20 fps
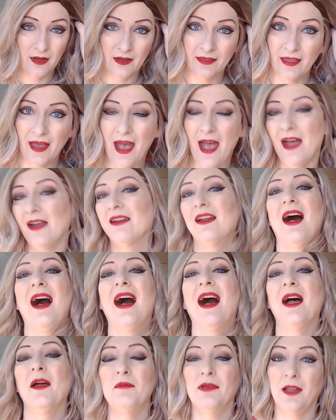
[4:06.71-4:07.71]
that
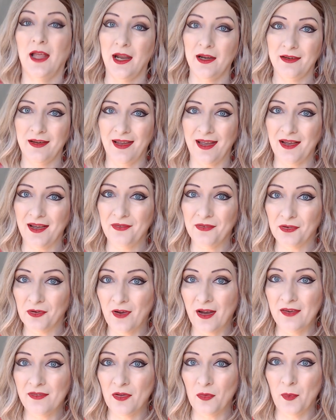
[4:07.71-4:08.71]
I plan to have
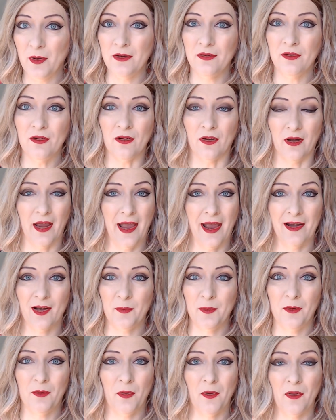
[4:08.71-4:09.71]
survive the winter, and I'll
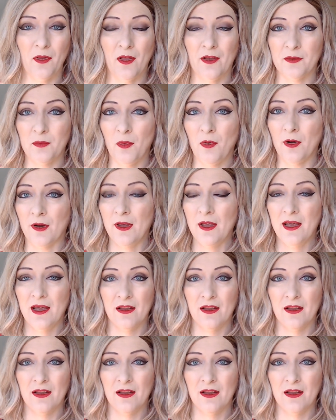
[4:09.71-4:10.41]
be growing lots more.